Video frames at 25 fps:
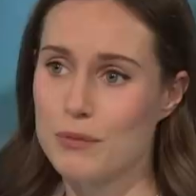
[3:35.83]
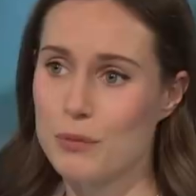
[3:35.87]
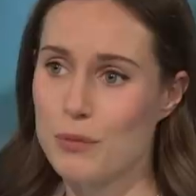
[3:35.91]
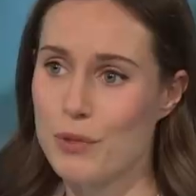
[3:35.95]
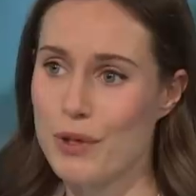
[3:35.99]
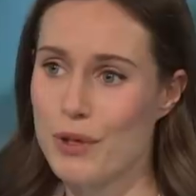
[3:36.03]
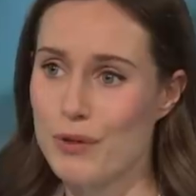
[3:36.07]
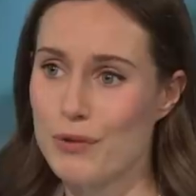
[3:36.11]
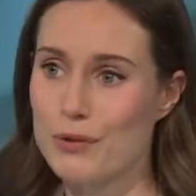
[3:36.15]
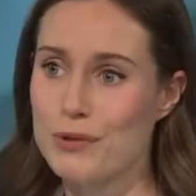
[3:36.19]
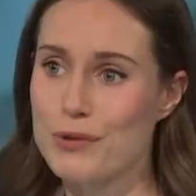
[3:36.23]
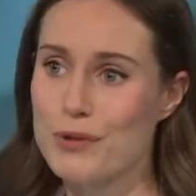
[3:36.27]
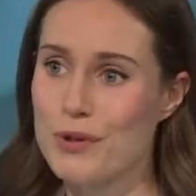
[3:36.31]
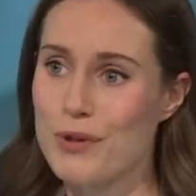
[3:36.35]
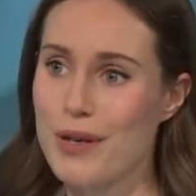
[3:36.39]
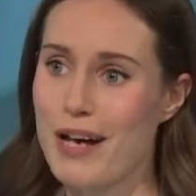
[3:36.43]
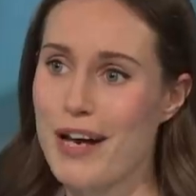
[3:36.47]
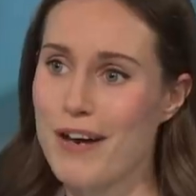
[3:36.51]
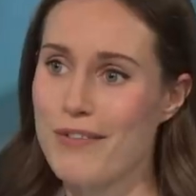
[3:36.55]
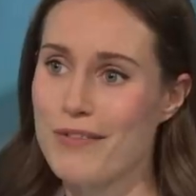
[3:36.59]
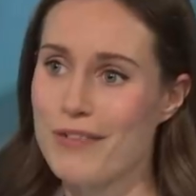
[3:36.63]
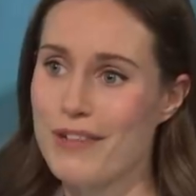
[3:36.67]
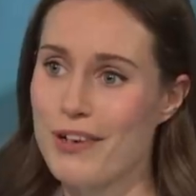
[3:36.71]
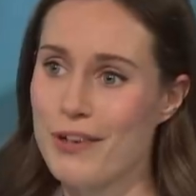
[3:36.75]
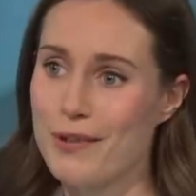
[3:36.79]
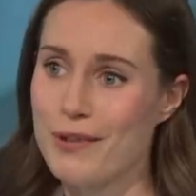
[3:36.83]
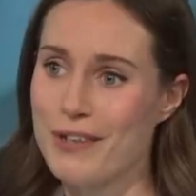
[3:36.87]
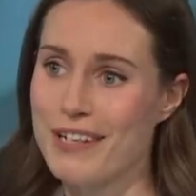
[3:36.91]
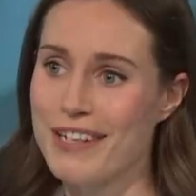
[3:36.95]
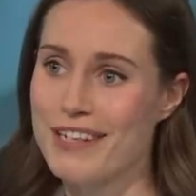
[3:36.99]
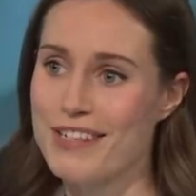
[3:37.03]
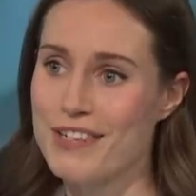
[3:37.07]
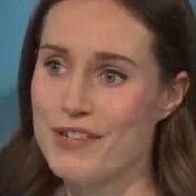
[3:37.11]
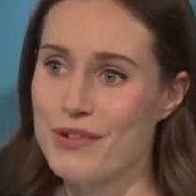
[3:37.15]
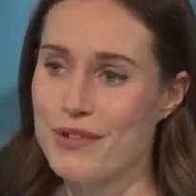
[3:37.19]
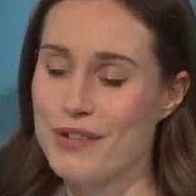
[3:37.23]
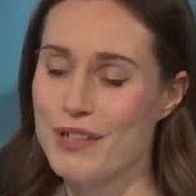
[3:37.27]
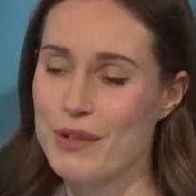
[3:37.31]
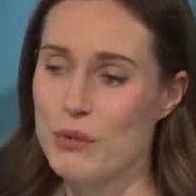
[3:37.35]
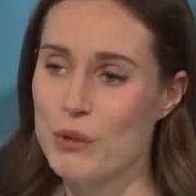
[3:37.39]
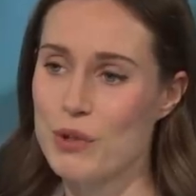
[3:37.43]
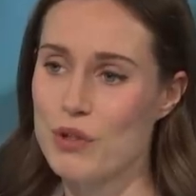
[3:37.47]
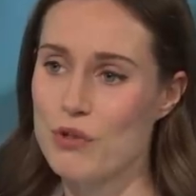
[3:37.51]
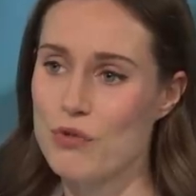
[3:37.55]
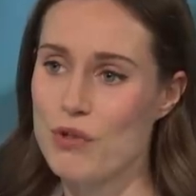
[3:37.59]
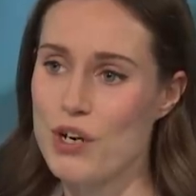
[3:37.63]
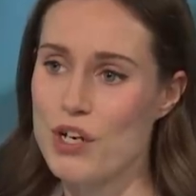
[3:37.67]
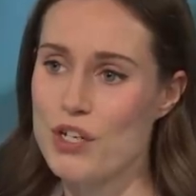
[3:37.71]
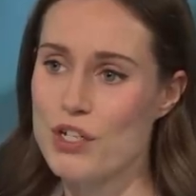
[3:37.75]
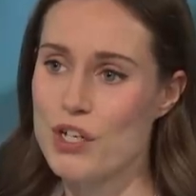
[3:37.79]
We also have our history
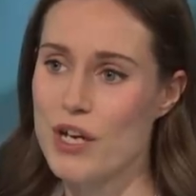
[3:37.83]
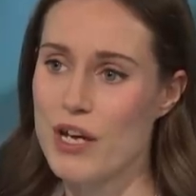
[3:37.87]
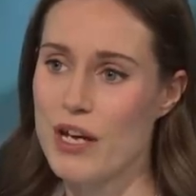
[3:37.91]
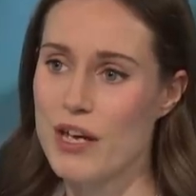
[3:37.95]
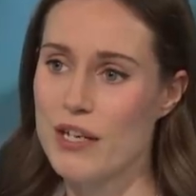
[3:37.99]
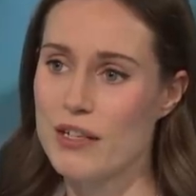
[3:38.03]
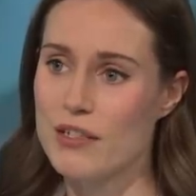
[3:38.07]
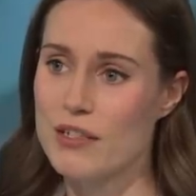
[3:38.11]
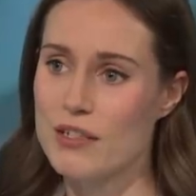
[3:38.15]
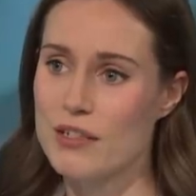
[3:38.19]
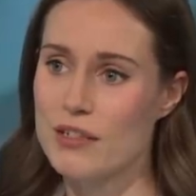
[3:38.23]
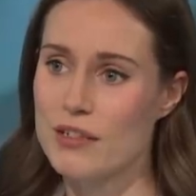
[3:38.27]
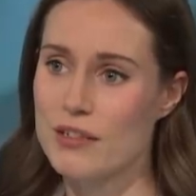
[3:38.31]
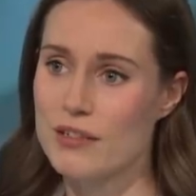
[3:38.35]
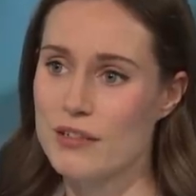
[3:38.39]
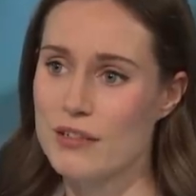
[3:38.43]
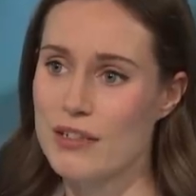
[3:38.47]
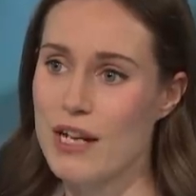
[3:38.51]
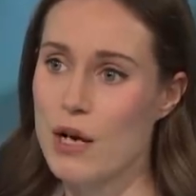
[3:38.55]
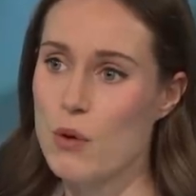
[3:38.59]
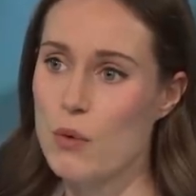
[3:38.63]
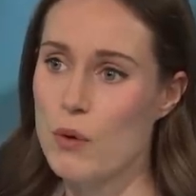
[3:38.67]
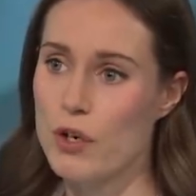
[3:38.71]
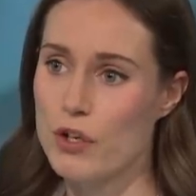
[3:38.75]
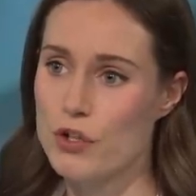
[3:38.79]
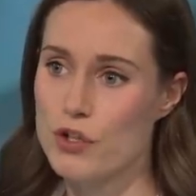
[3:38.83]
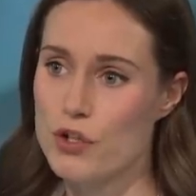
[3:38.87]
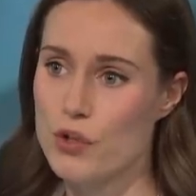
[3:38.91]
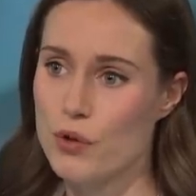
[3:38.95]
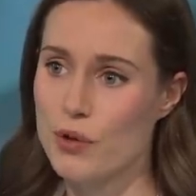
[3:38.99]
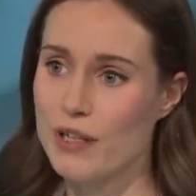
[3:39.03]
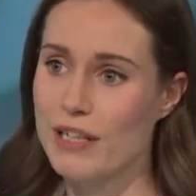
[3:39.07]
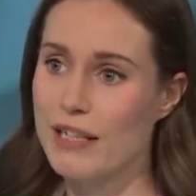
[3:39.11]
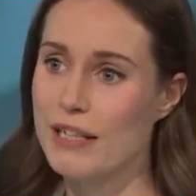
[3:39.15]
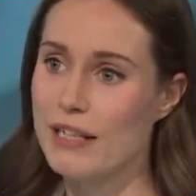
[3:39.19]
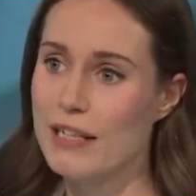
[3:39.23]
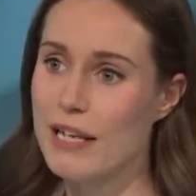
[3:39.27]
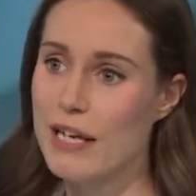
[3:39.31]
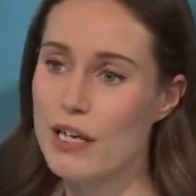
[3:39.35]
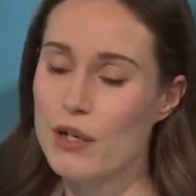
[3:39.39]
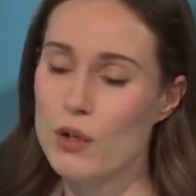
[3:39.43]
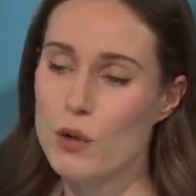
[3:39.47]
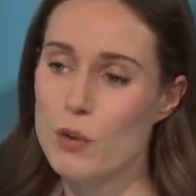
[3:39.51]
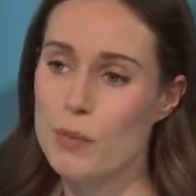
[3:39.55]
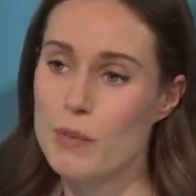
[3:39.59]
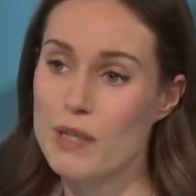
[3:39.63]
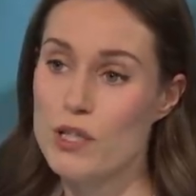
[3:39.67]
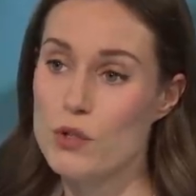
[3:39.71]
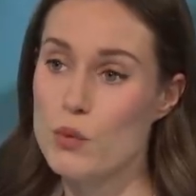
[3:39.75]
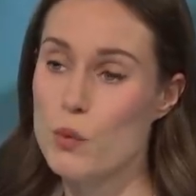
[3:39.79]
with Russia, and now we are joining
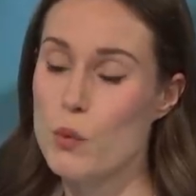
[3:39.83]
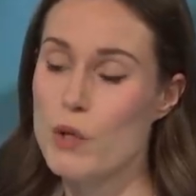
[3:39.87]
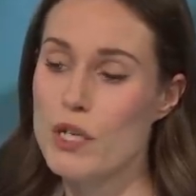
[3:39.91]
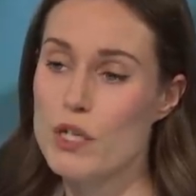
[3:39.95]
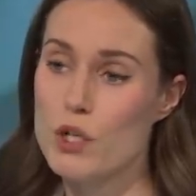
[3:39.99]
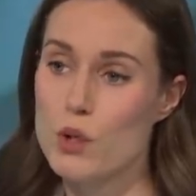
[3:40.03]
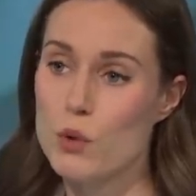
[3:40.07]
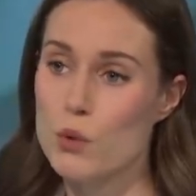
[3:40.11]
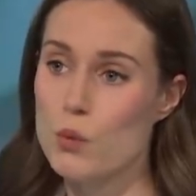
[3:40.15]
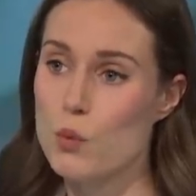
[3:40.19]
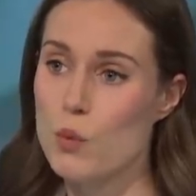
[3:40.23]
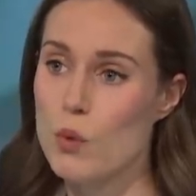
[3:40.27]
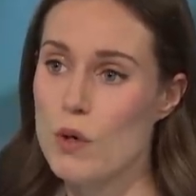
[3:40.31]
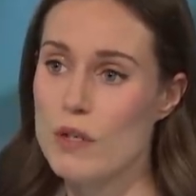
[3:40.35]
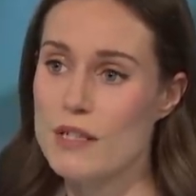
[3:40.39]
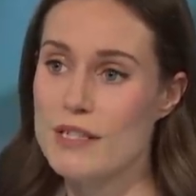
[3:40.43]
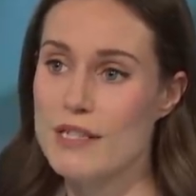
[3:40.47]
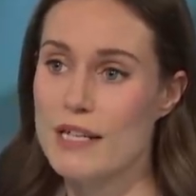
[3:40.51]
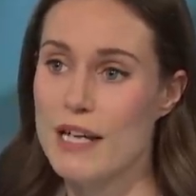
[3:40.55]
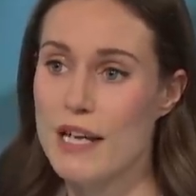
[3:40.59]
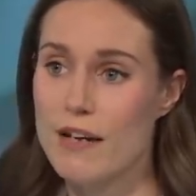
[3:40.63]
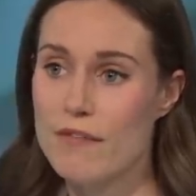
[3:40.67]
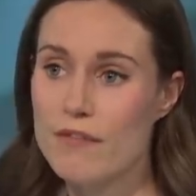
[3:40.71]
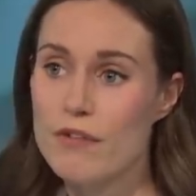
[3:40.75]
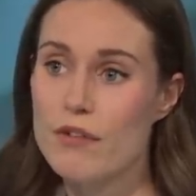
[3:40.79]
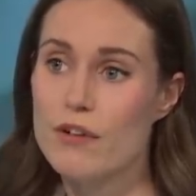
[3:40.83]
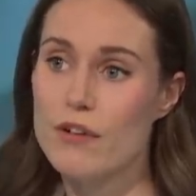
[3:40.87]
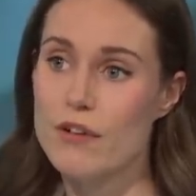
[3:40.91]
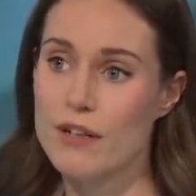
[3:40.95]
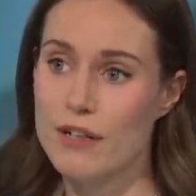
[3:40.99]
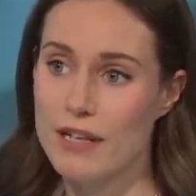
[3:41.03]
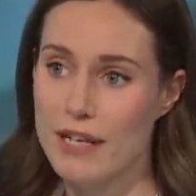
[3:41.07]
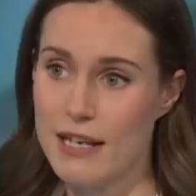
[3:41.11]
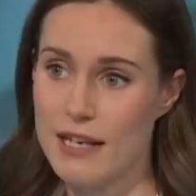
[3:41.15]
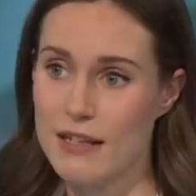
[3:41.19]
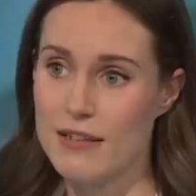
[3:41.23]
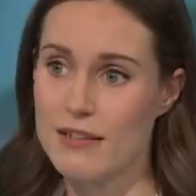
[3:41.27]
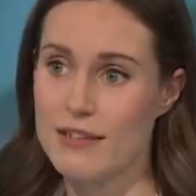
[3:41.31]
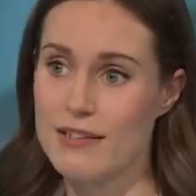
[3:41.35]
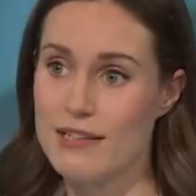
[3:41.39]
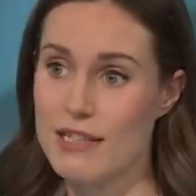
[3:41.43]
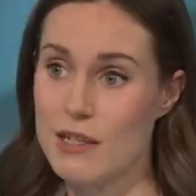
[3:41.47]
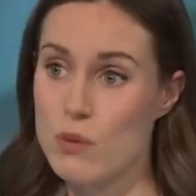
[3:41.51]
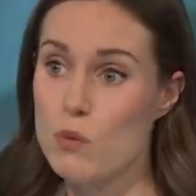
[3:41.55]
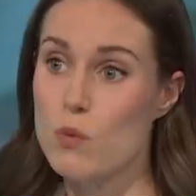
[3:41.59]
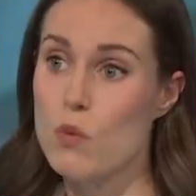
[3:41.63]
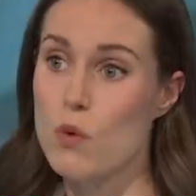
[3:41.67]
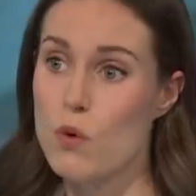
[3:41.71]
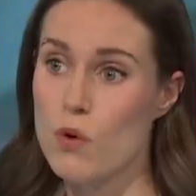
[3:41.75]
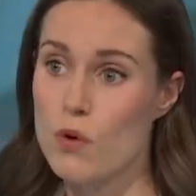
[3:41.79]
NATO because we don't want to ever again see
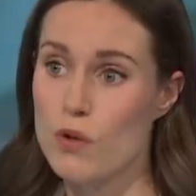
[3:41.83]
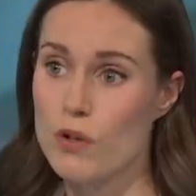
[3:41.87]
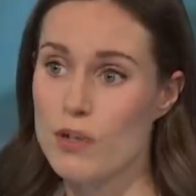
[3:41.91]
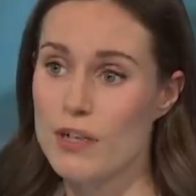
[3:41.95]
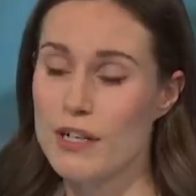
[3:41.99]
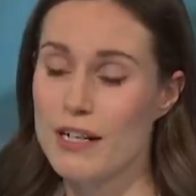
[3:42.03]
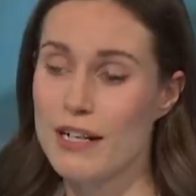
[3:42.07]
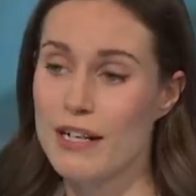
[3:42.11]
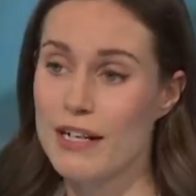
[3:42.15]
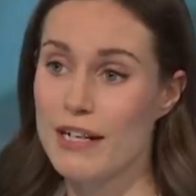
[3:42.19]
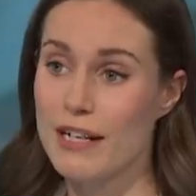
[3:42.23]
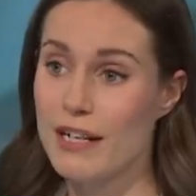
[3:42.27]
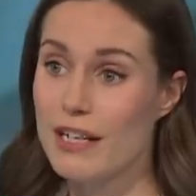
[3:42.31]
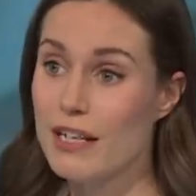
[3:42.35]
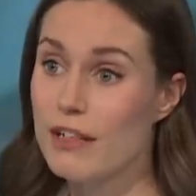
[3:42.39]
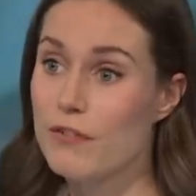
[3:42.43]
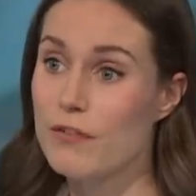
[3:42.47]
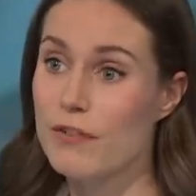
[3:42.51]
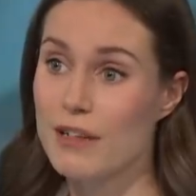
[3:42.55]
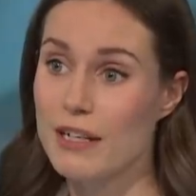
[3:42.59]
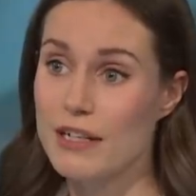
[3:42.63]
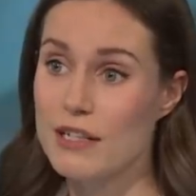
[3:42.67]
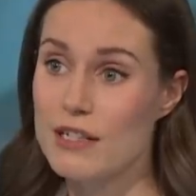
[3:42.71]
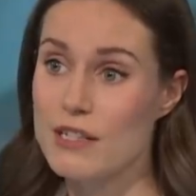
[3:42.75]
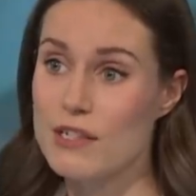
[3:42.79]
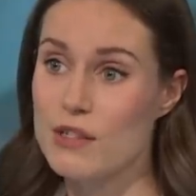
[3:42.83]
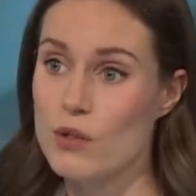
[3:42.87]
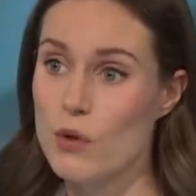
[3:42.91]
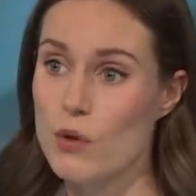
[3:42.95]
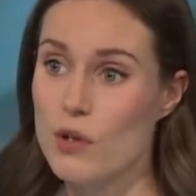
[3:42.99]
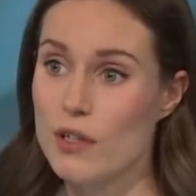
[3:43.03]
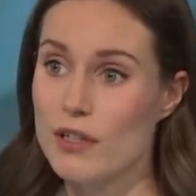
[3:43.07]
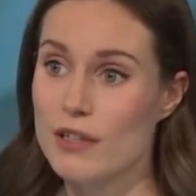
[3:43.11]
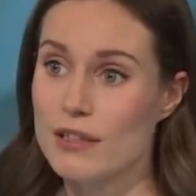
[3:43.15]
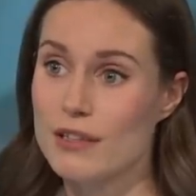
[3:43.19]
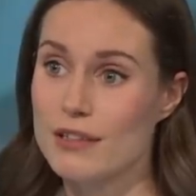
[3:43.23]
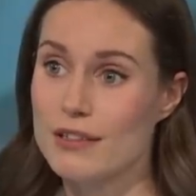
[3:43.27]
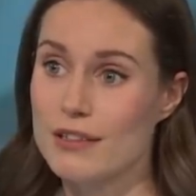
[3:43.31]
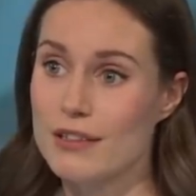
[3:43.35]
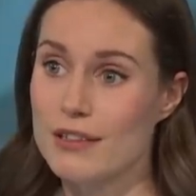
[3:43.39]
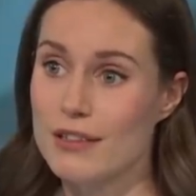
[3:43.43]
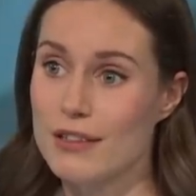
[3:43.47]
war in Finnish soil